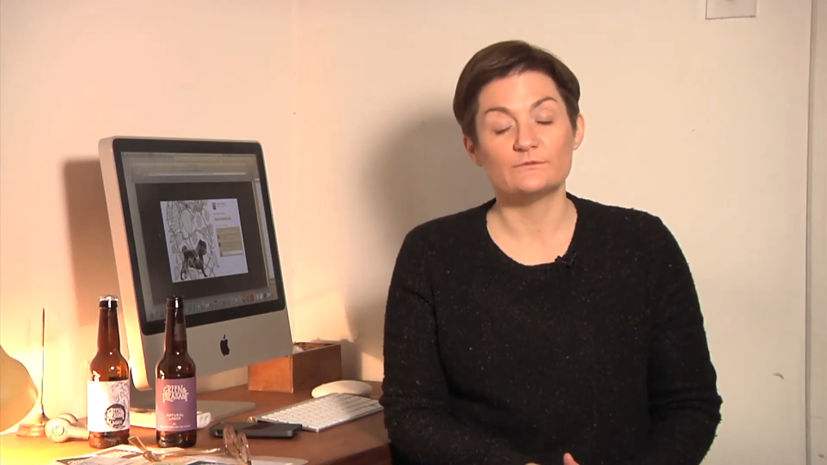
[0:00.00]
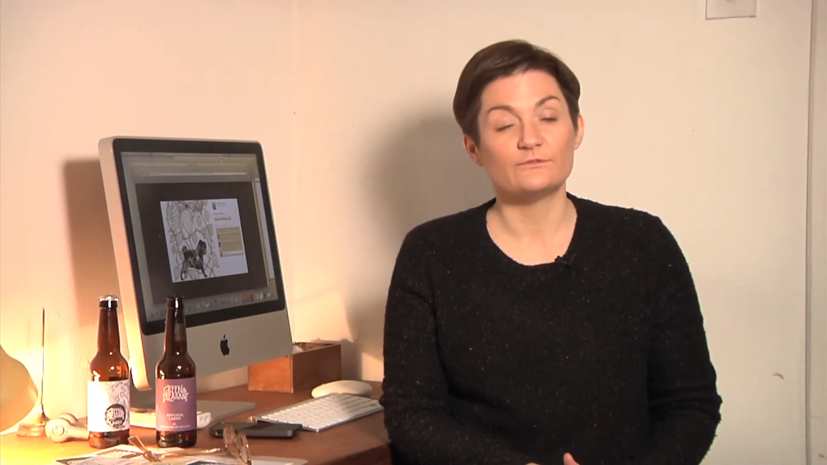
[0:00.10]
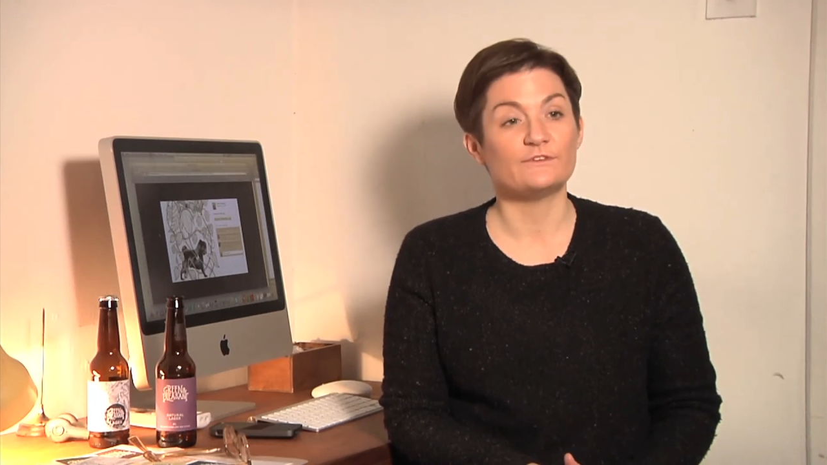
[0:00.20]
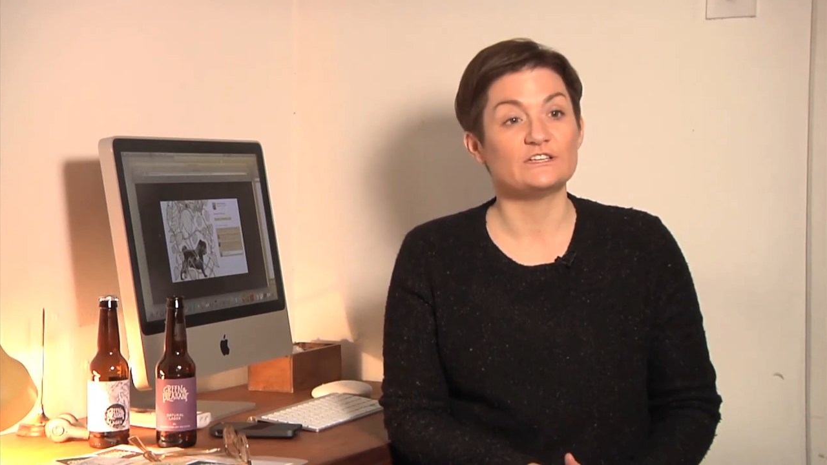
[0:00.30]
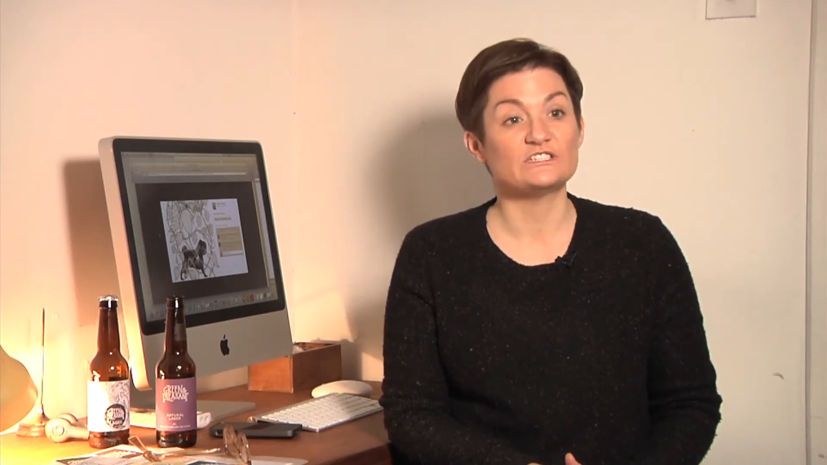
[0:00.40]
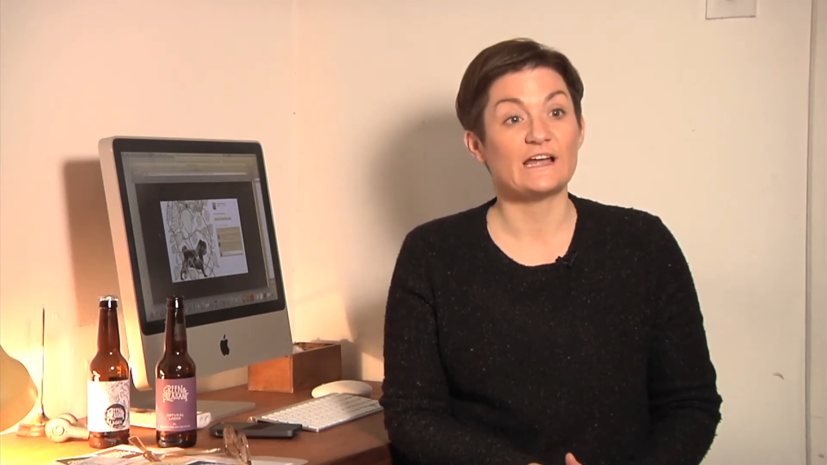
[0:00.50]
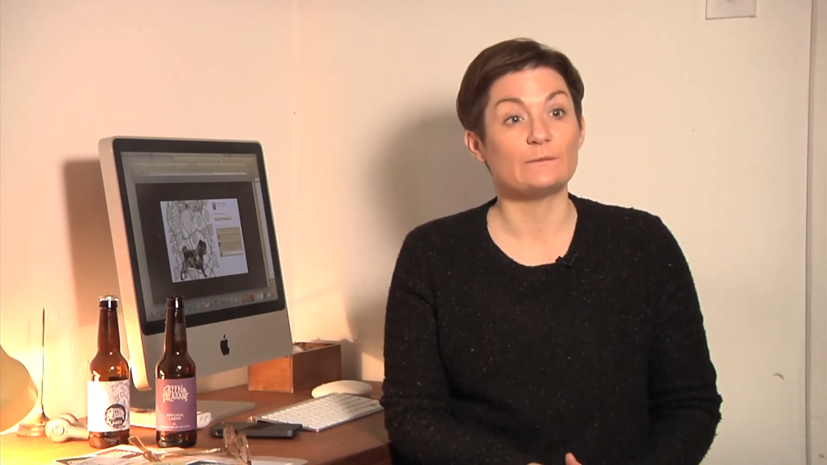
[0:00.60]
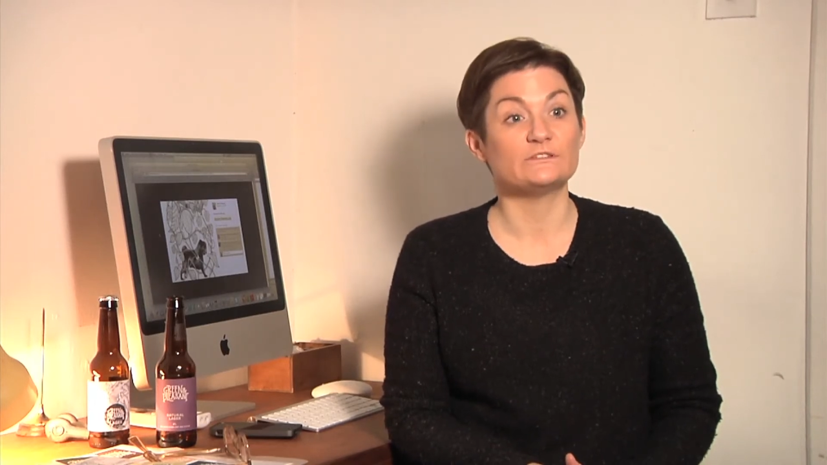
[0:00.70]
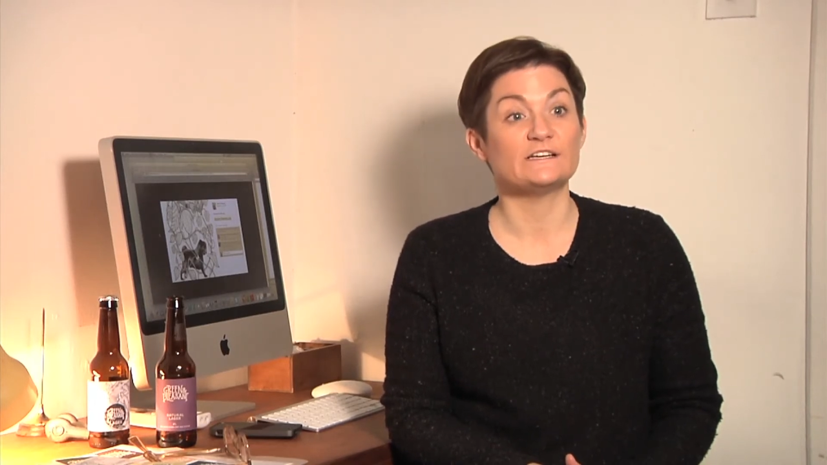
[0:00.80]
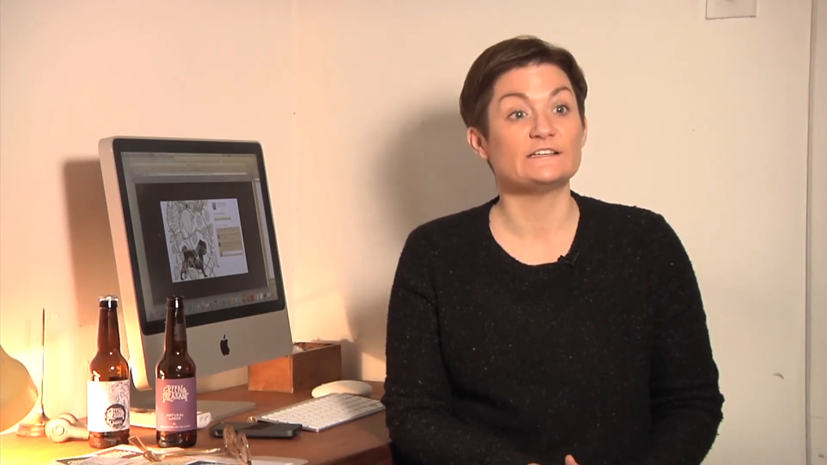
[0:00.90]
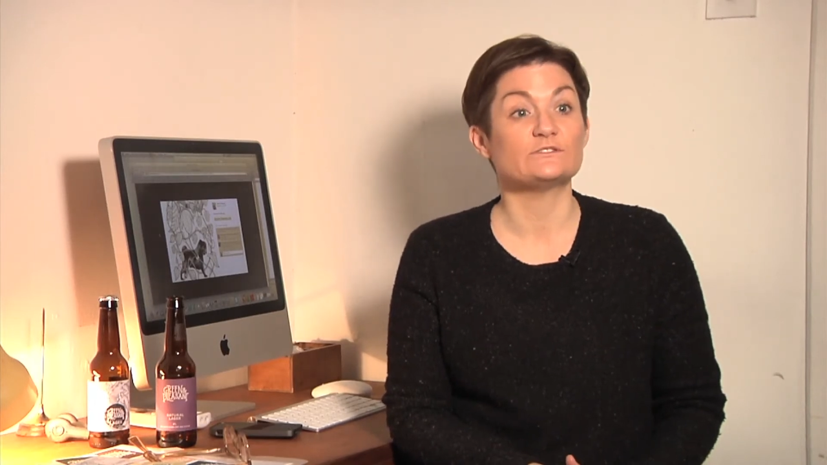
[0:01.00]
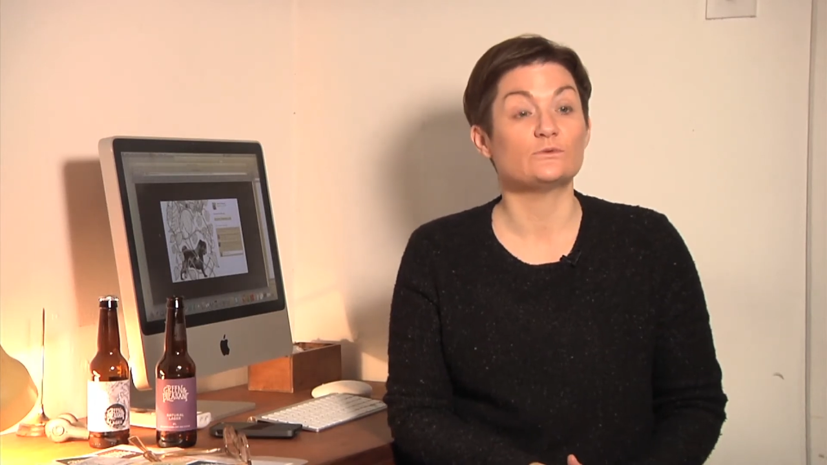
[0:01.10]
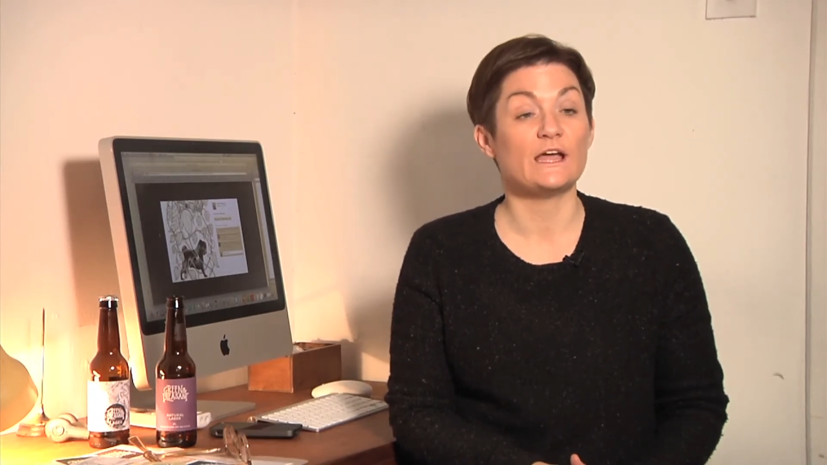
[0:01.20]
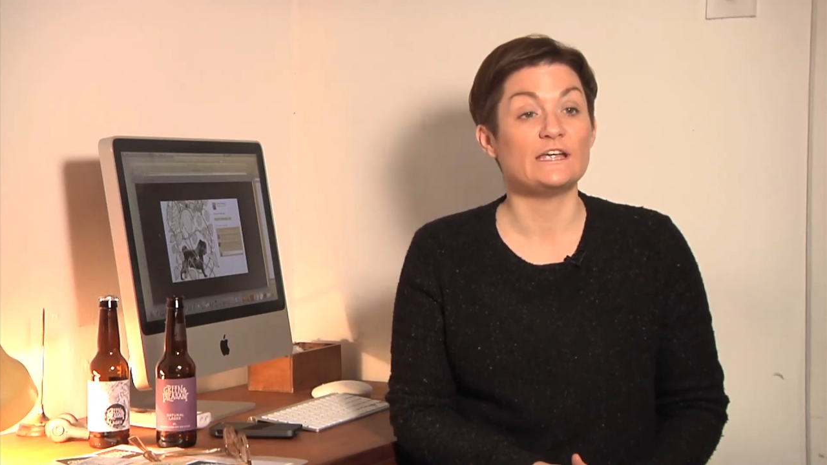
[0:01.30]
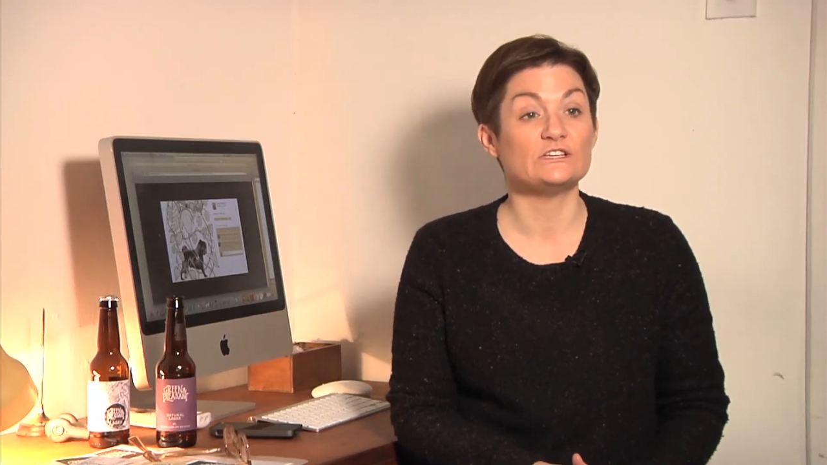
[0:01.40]
from venture capitalists
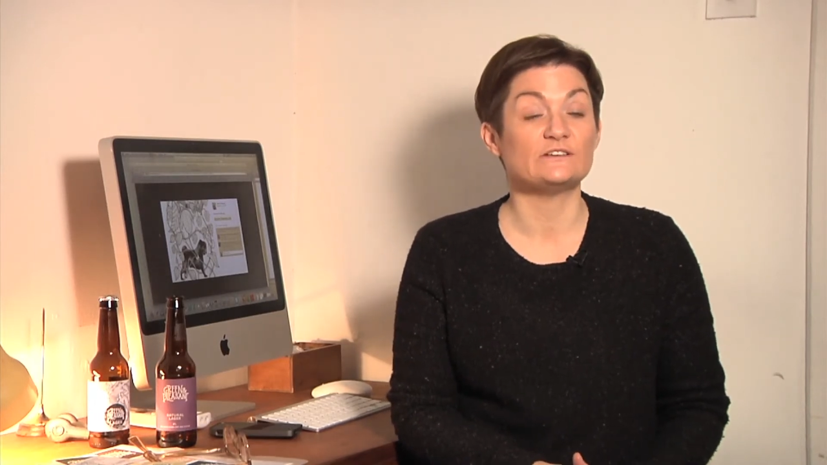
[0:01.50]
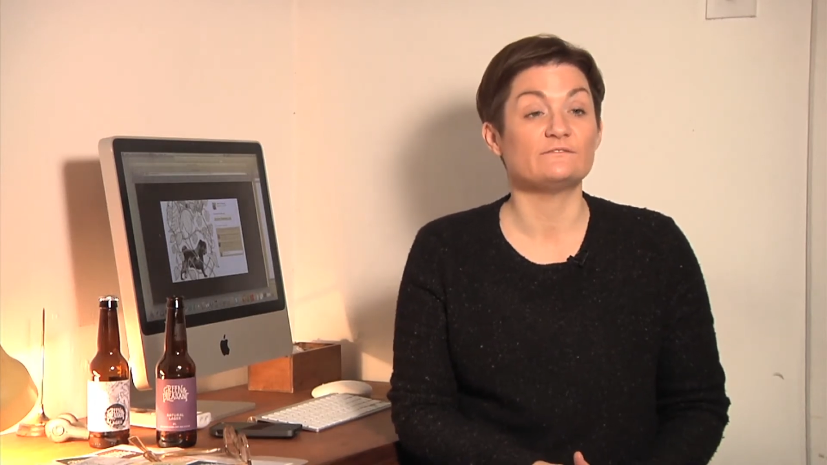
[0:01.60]
or angel